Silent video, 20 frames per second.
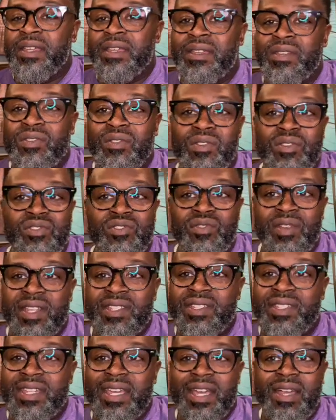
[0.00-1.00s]
You could dress
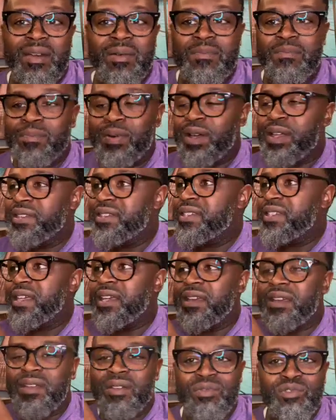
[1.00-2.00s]
down, button
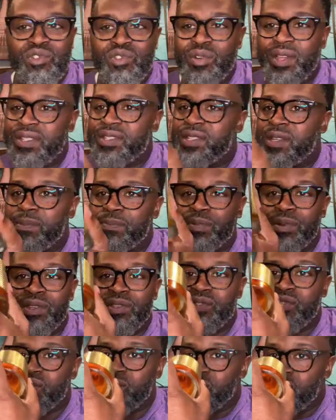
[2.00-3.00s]
down, dress up, put a
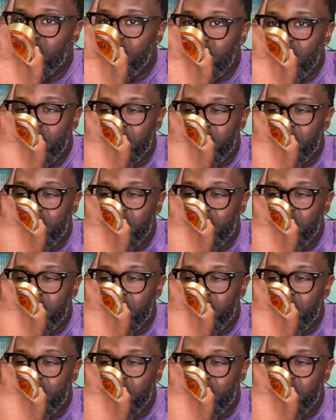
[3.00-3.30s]
suit on